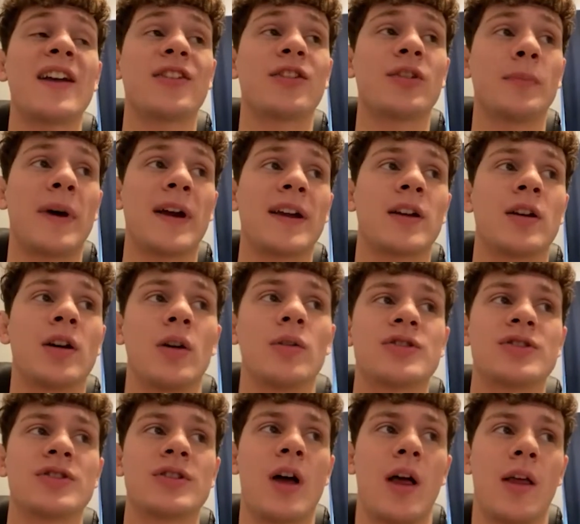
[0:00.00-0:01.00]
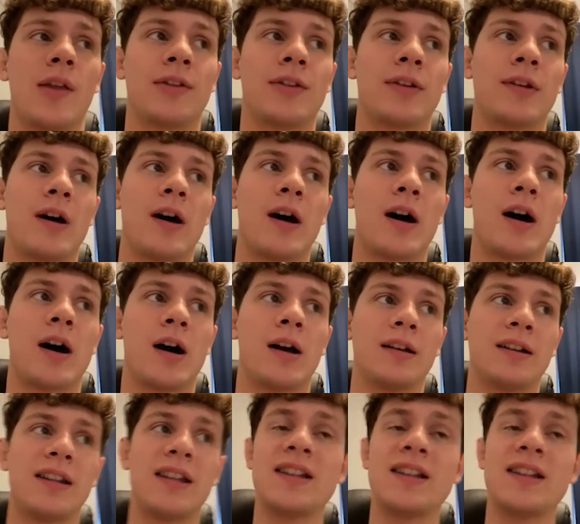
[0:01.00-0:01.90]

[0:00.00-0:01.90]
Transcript: So my coach does, uh,